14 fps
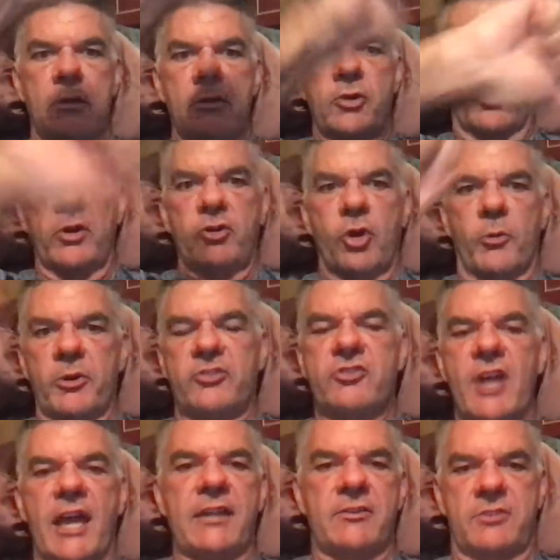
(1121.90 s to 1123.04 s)
Tony Tolbert
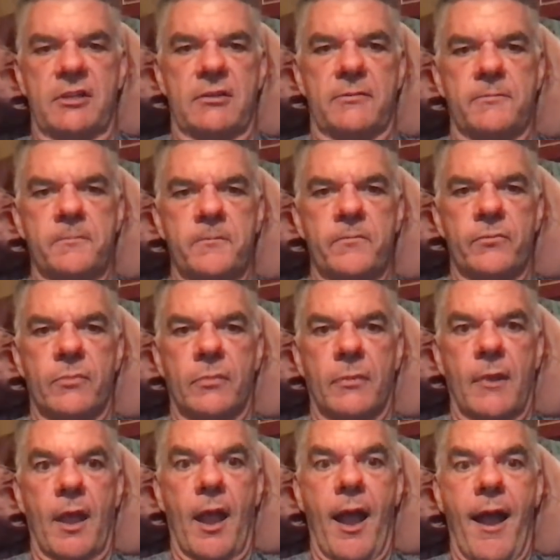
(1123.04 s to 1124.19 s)
signs it.
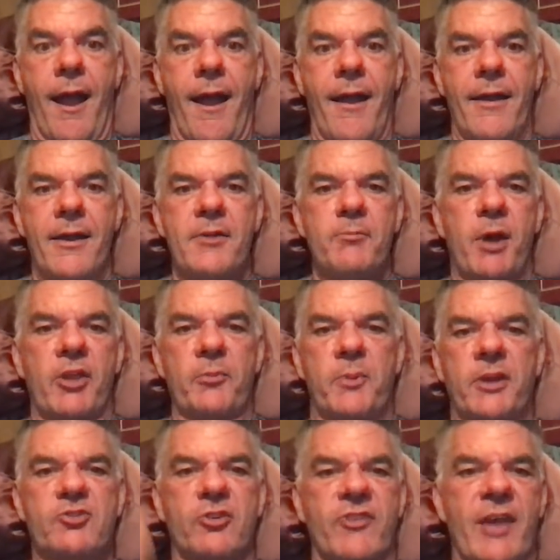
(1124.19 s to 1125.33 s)
Buy the
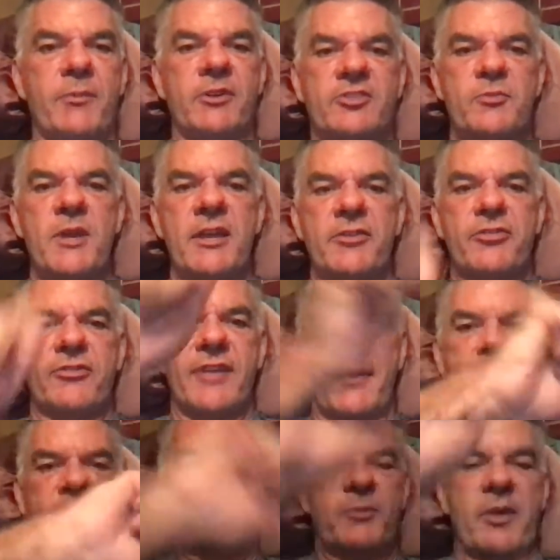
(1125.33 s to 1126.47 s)
picture of Emmett Smith.
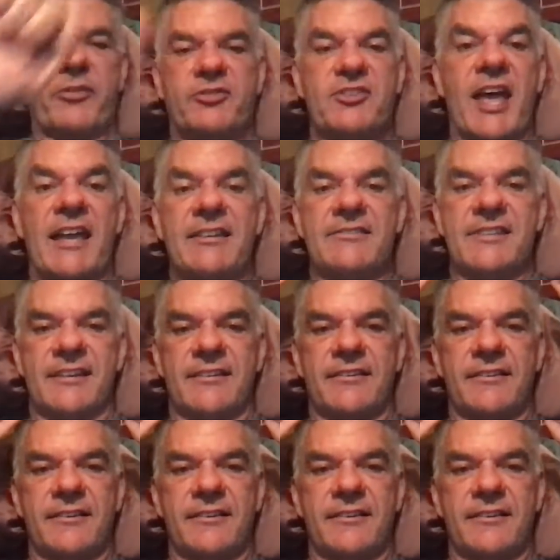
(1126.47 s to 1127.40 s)
Emmett Smith signs it.